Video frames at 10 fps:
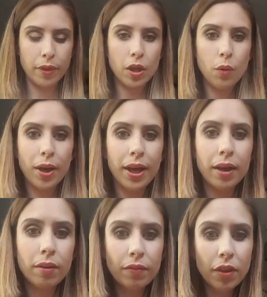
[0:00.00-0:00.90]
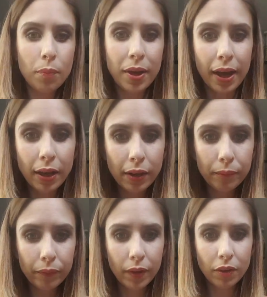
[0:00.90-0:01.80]
You have at the back,
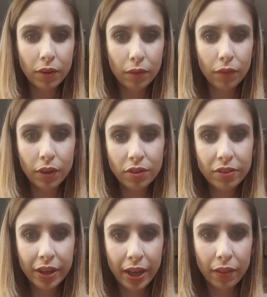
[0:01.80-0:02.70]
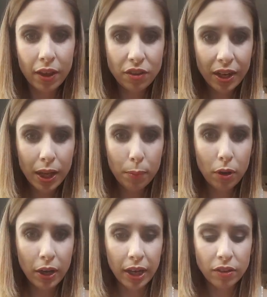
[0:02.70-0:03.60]
I don't know if you can see, there's a clear
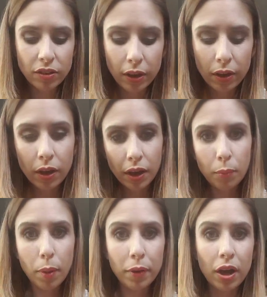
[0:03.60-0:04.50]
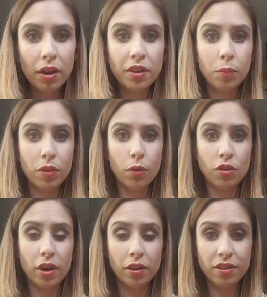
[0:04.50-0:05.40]
pocket, so you can kind of pop a card in with your
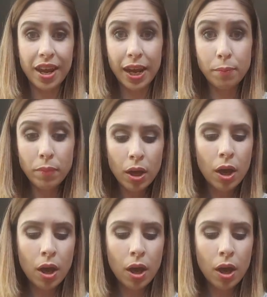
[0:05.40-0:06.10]
child's name,